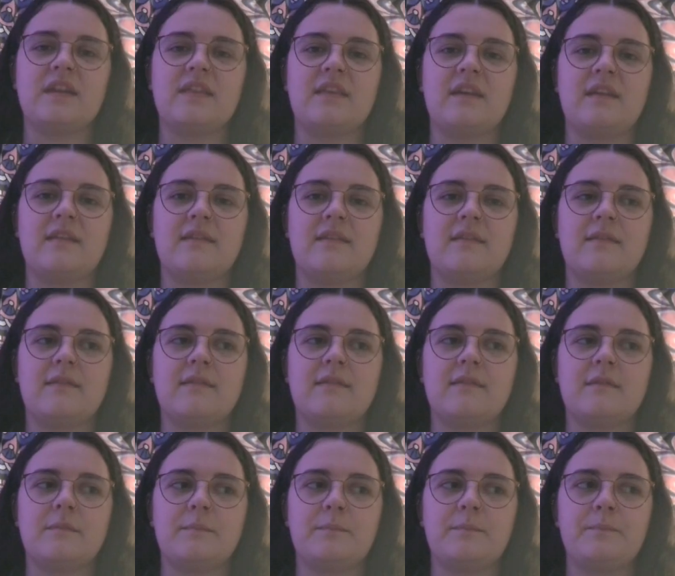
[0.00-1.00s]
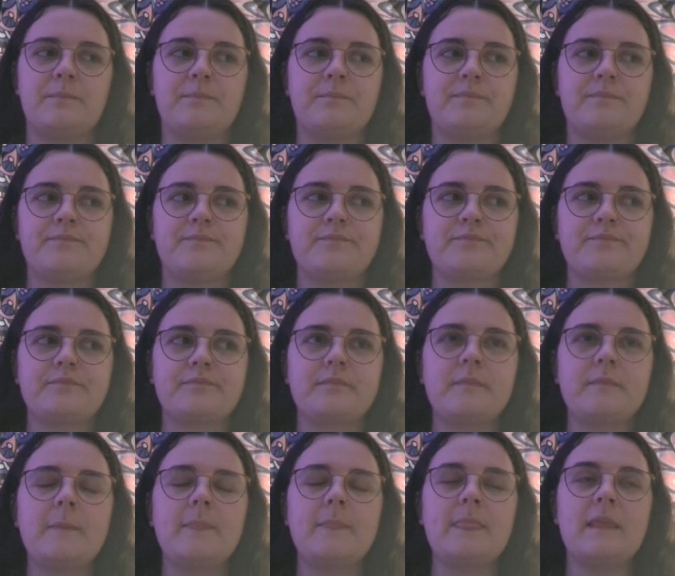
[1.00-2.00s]
there's
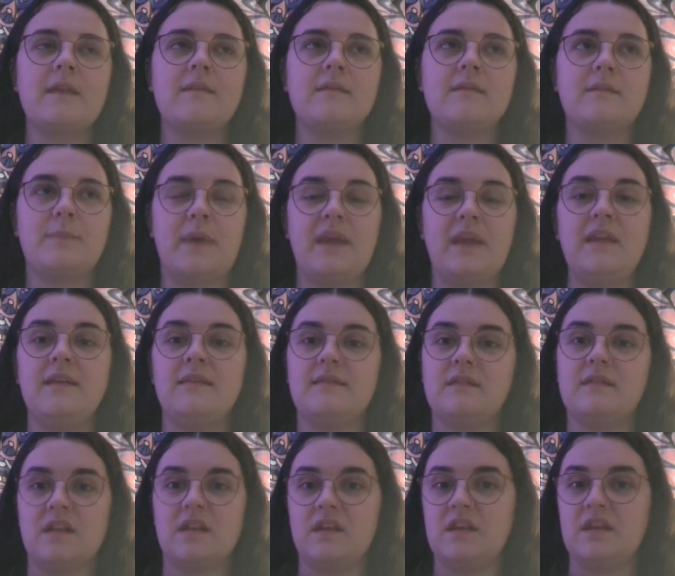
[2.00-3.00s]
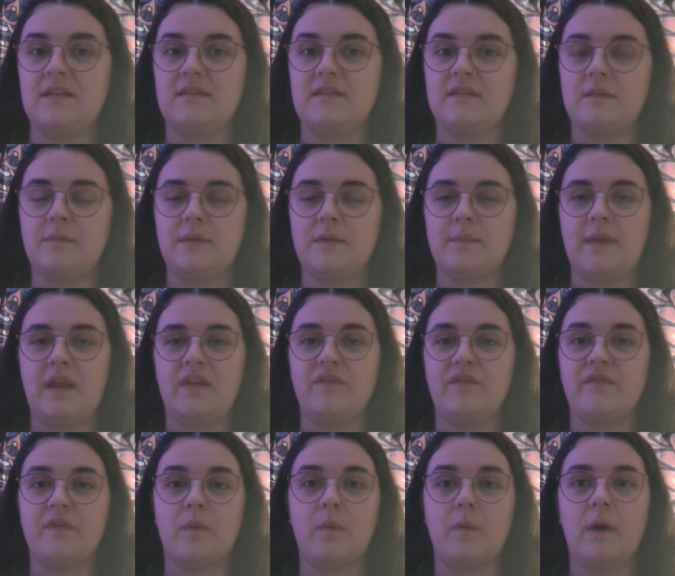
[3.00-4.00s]
space that needs to be made
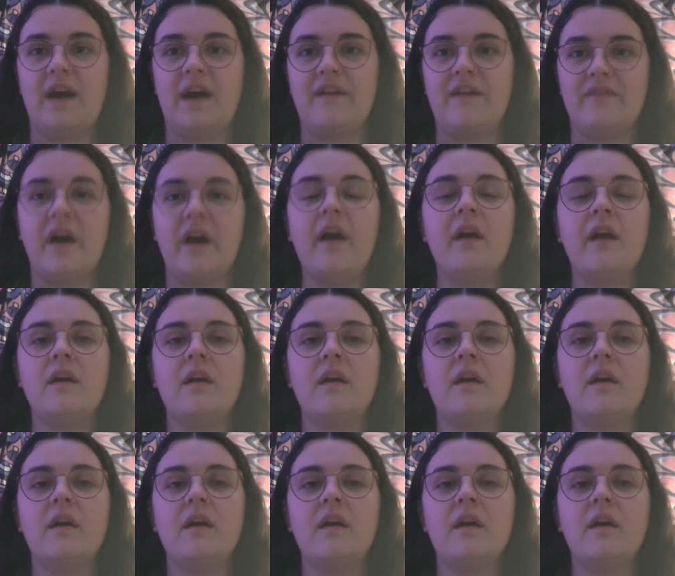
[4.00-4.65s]
for whatever, I